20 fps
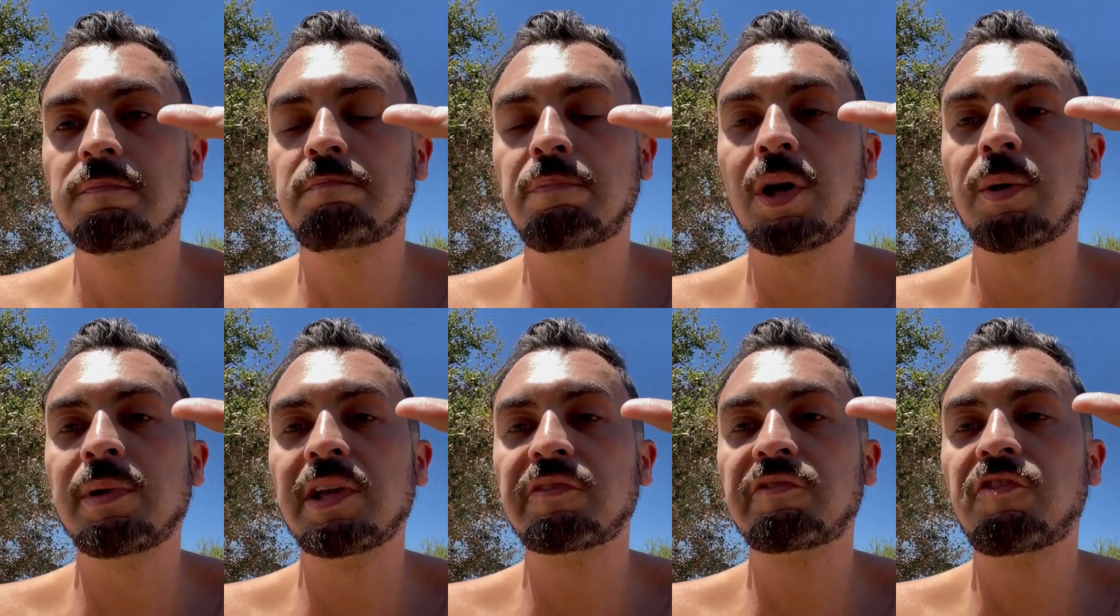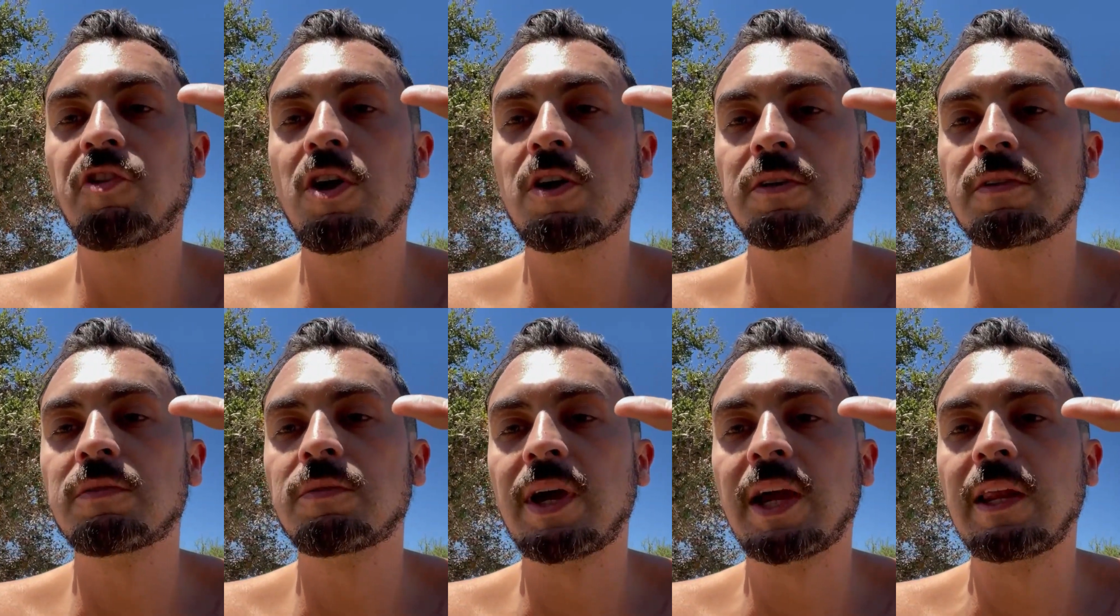public
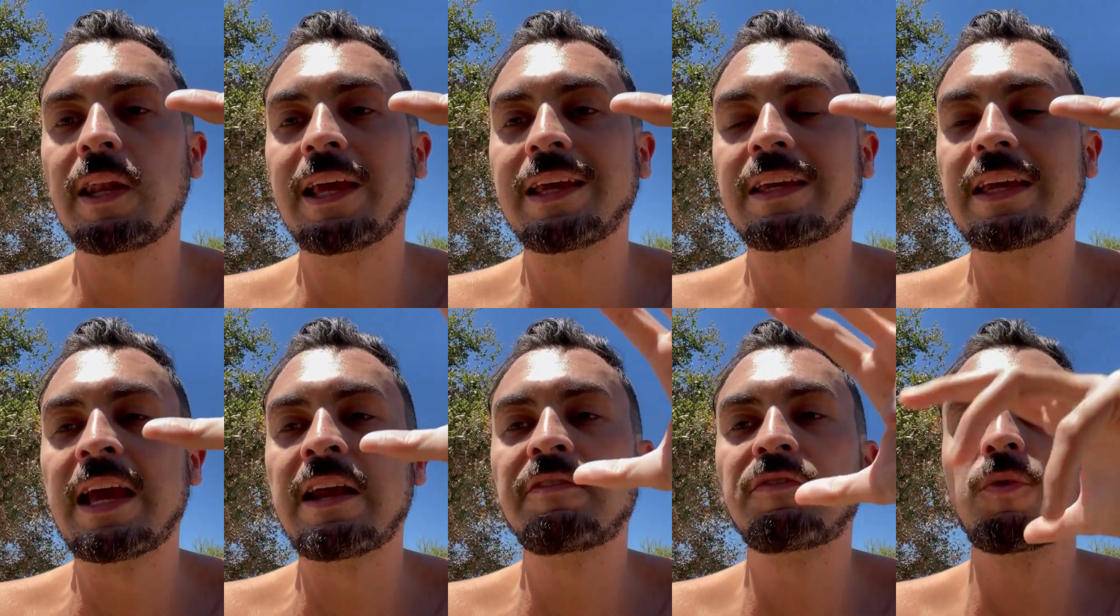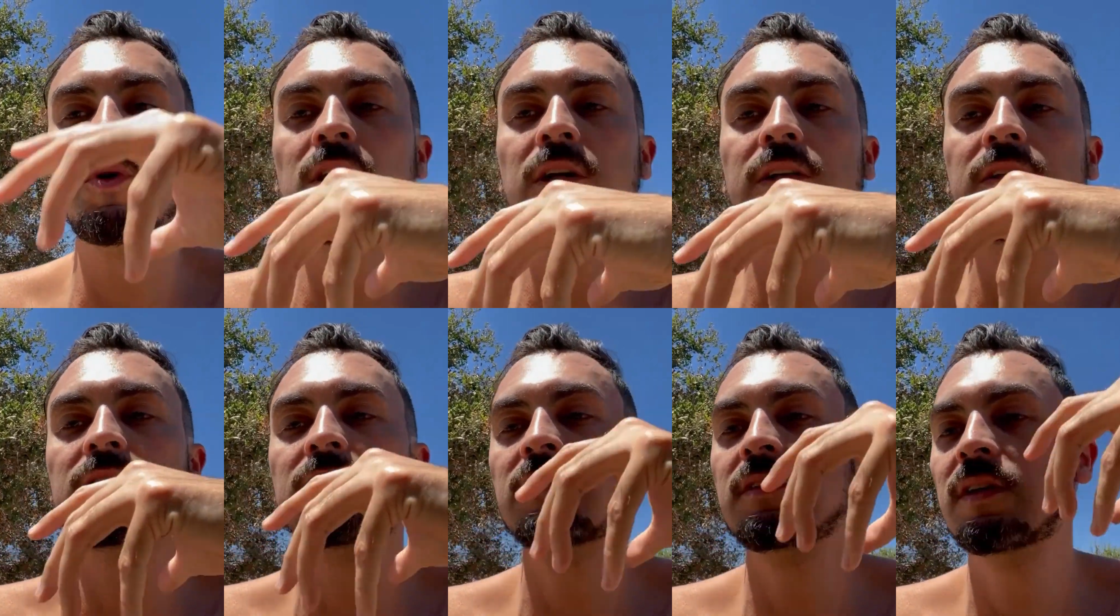forum, right? Like
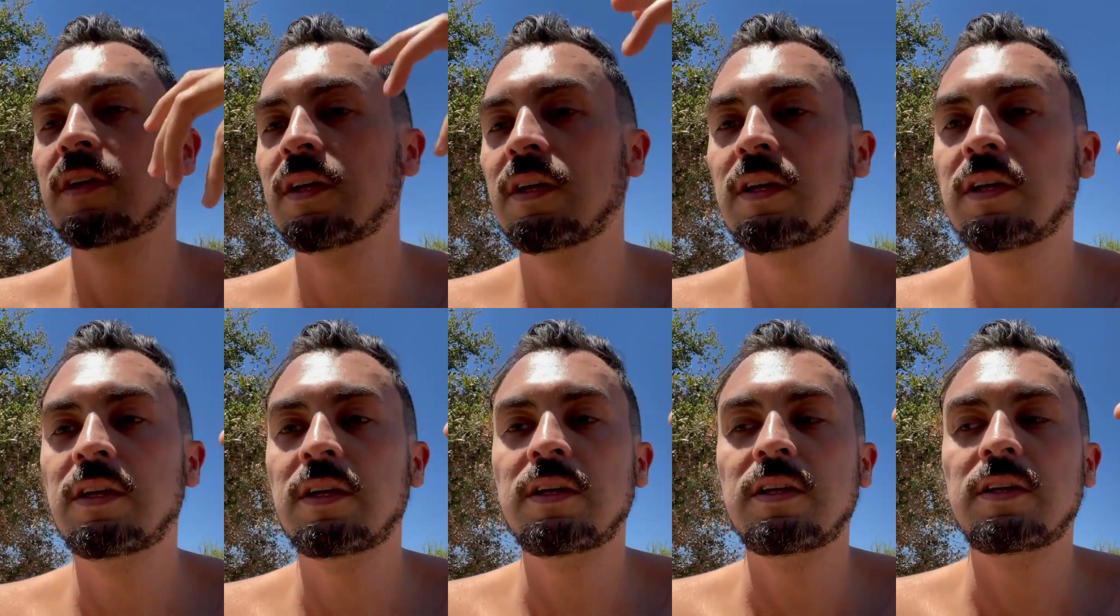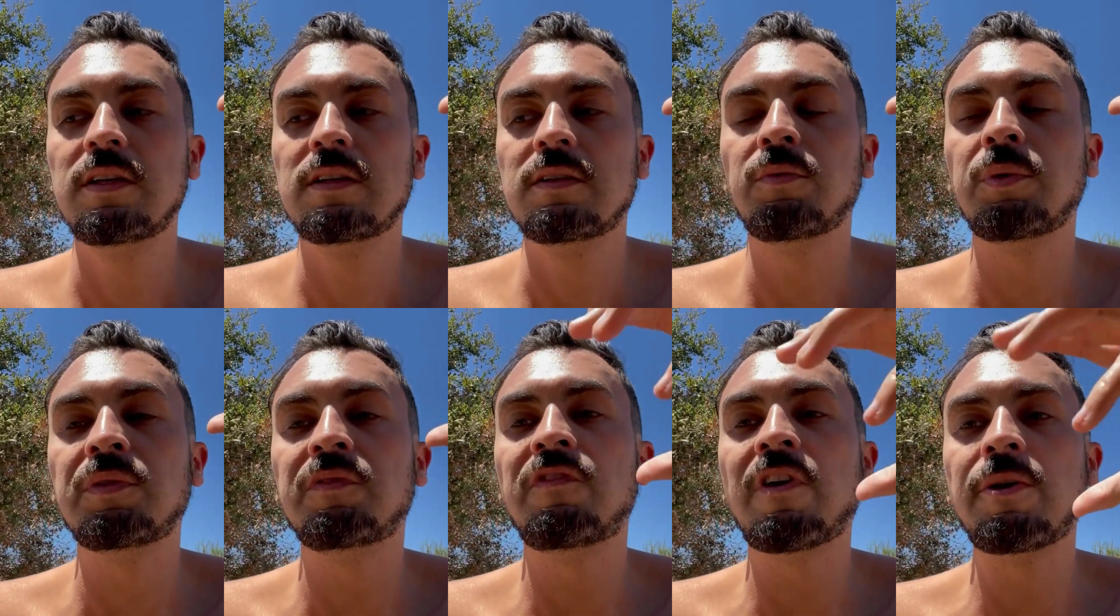everyone
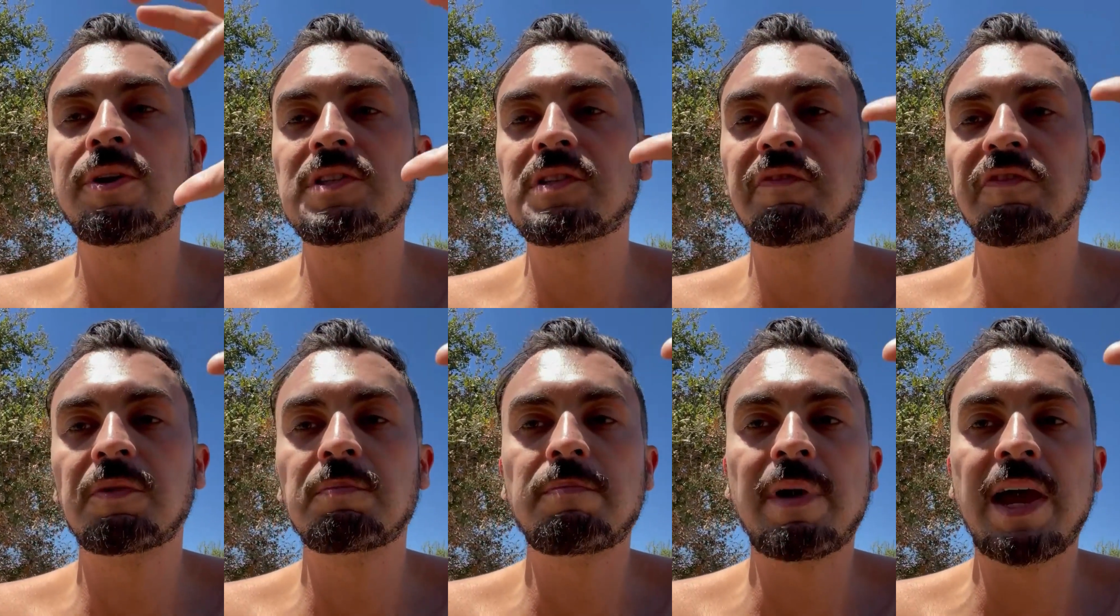with very different